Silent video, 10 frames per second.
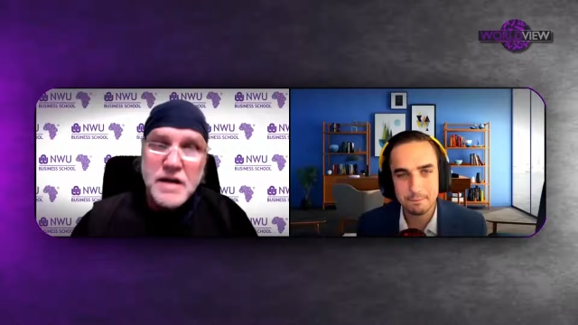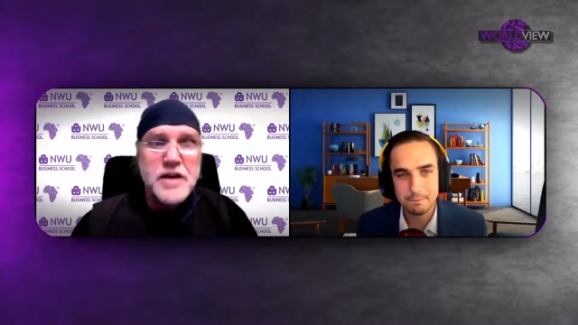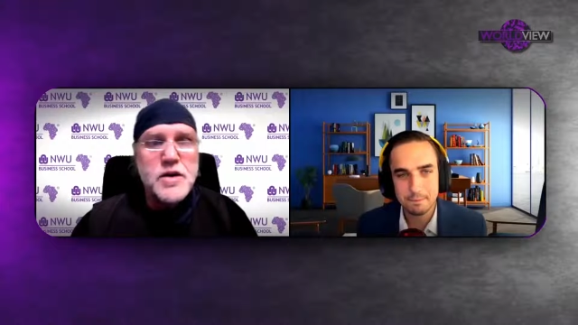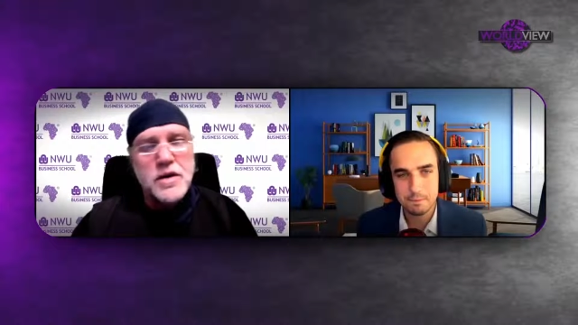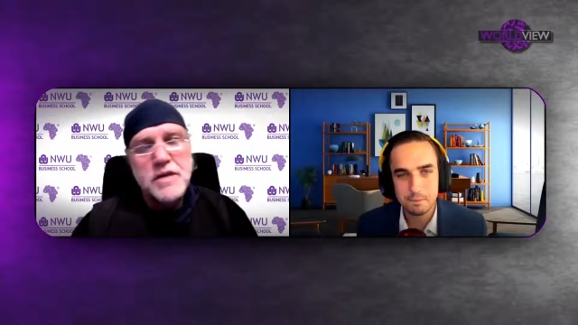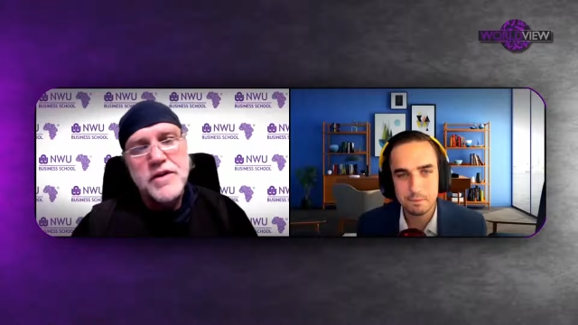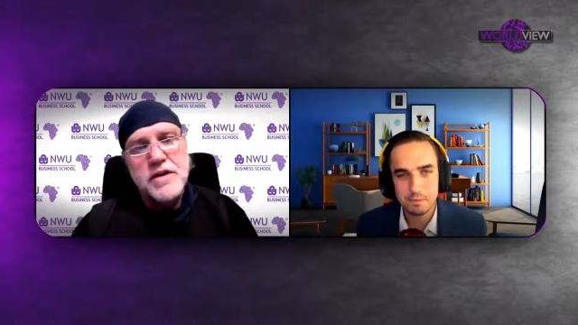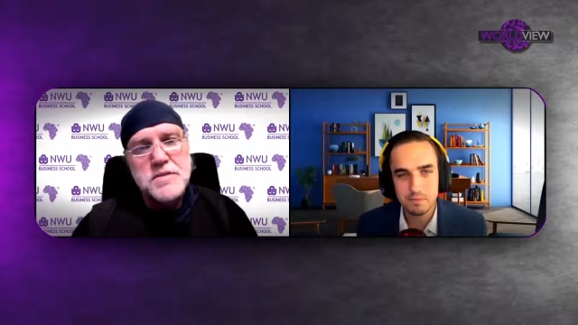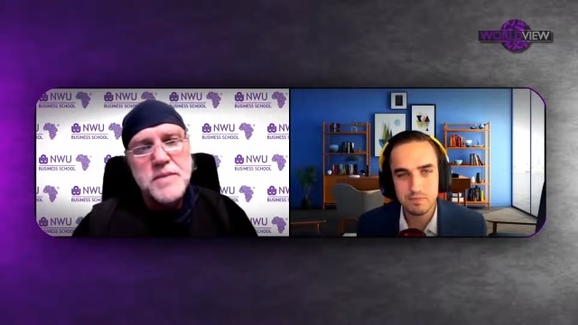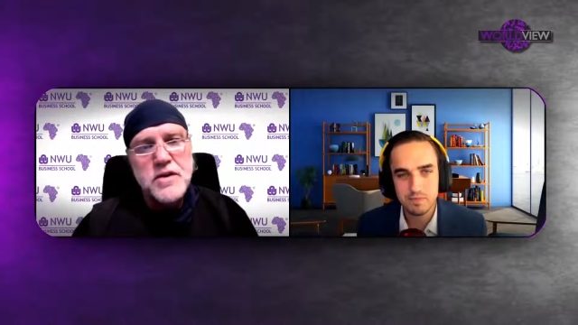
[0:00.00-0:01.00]
Speaker 1: clean audit if you
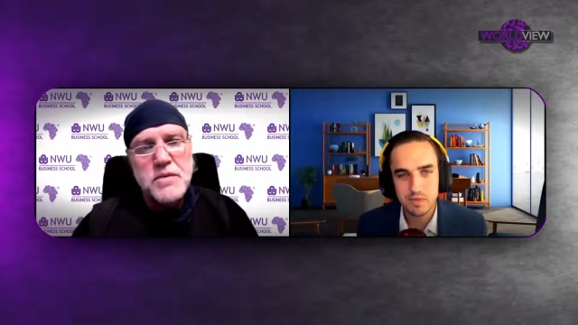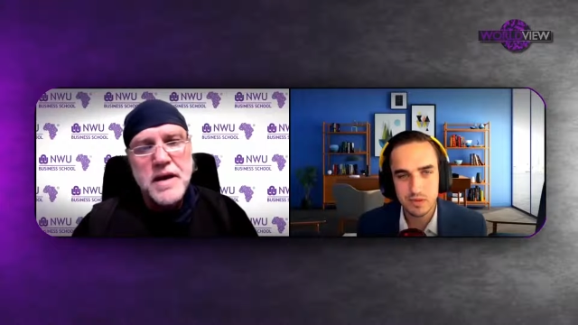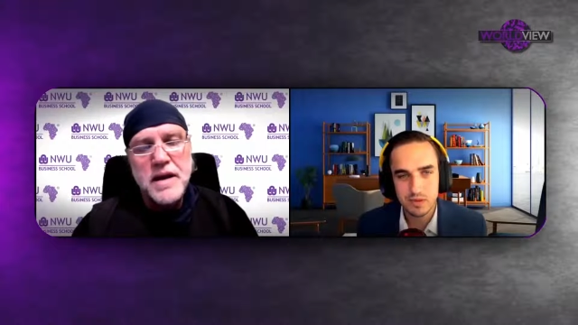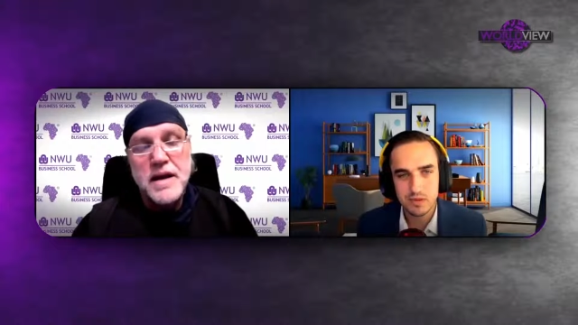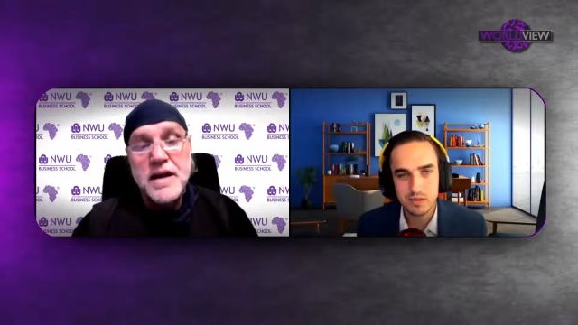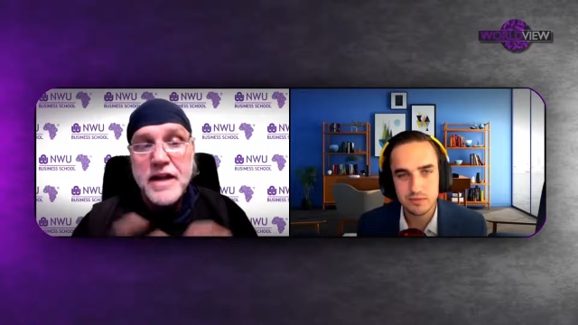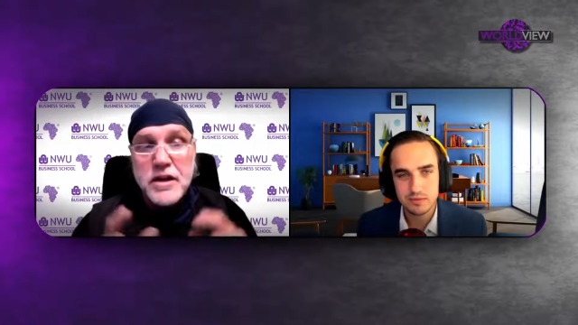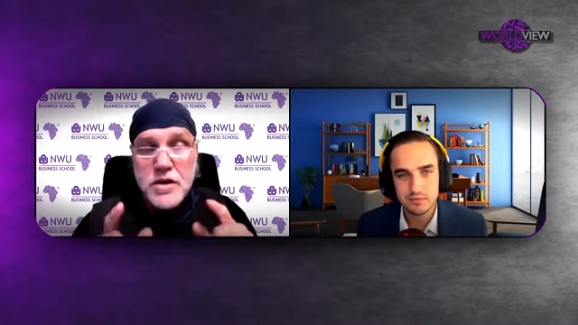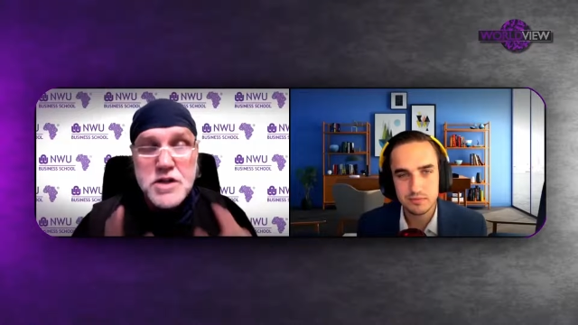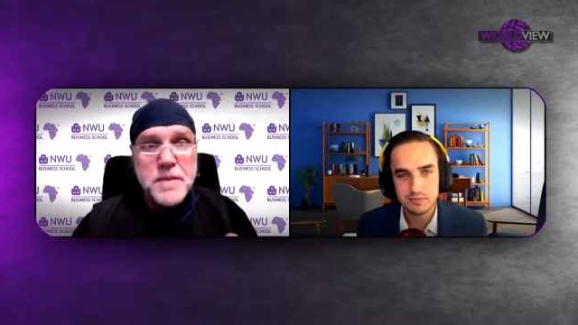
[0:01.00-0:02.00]
don't spend your money. They
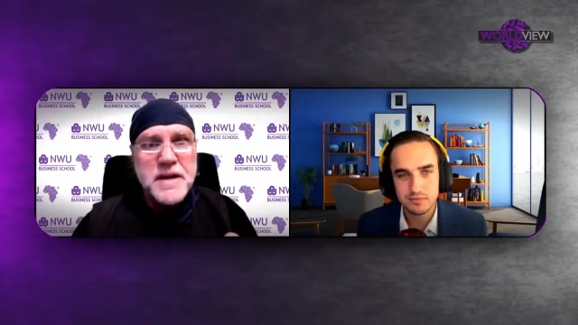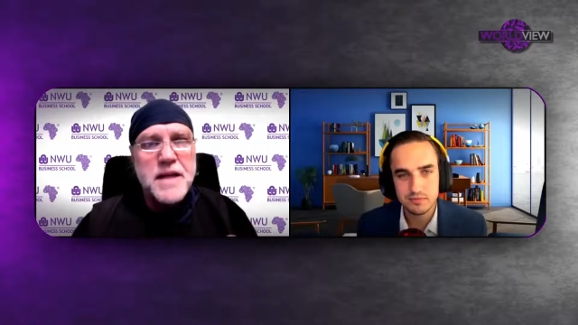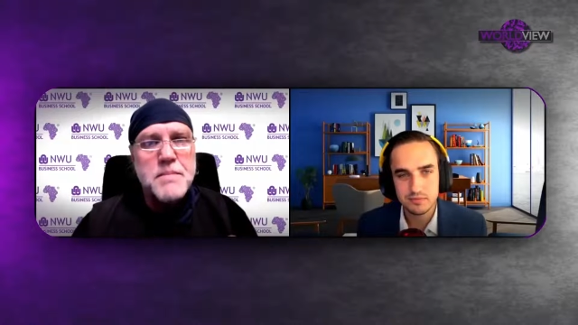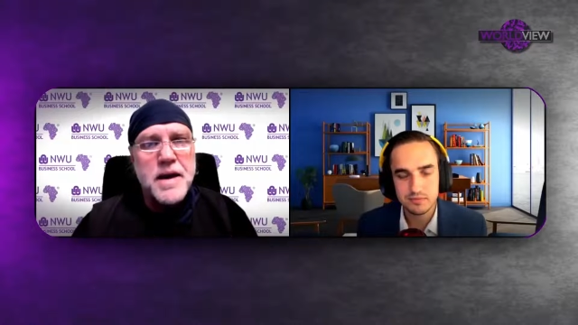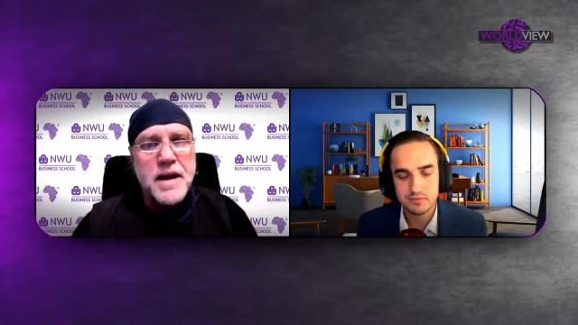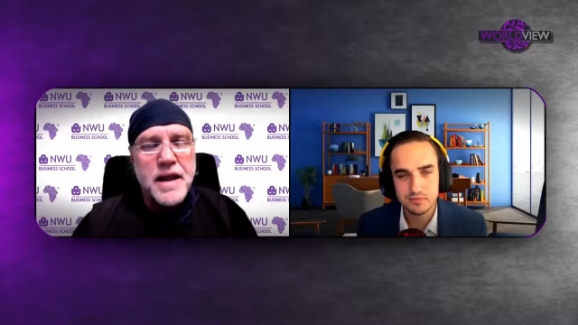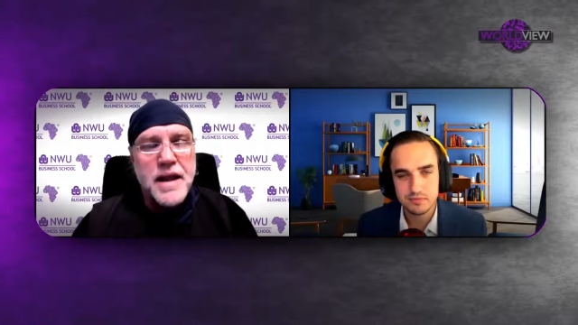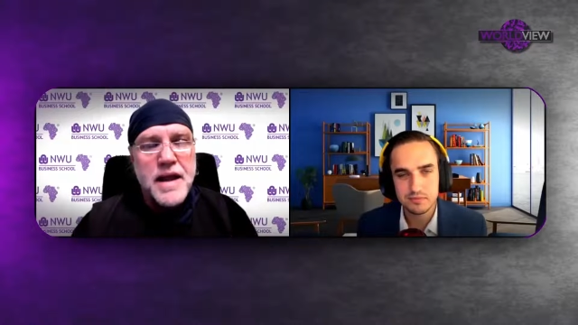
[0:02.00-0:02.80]
do spend their money,